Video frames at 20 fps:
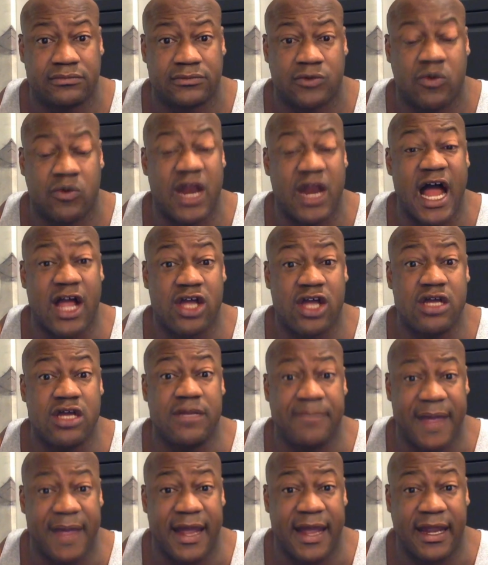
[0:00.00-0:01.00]
What I
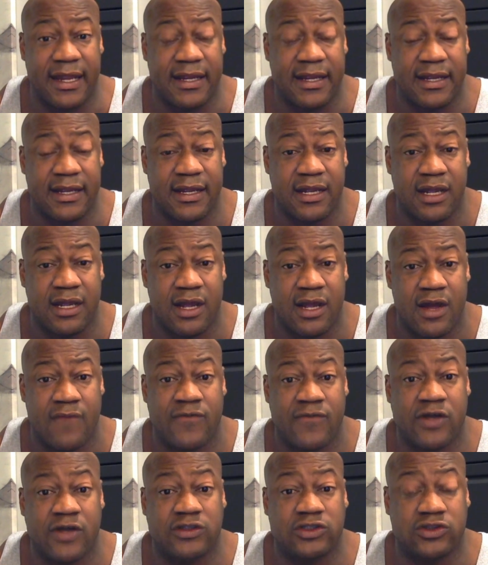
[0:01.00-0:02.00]
could pay
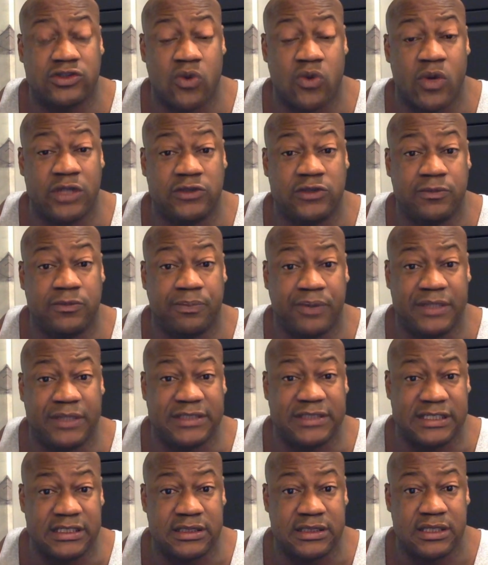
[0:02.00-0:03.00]
versus going to
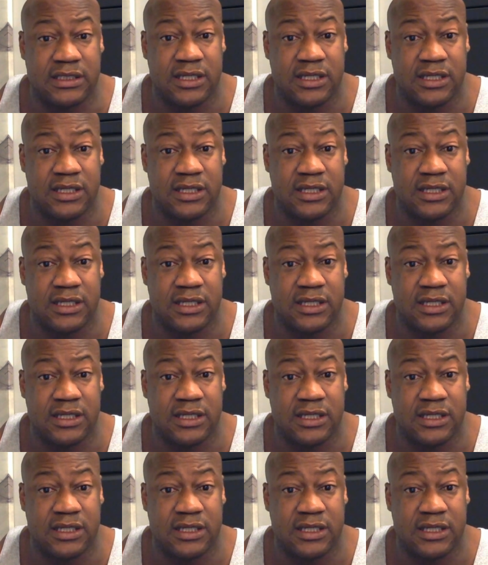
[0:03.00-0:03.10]
prison.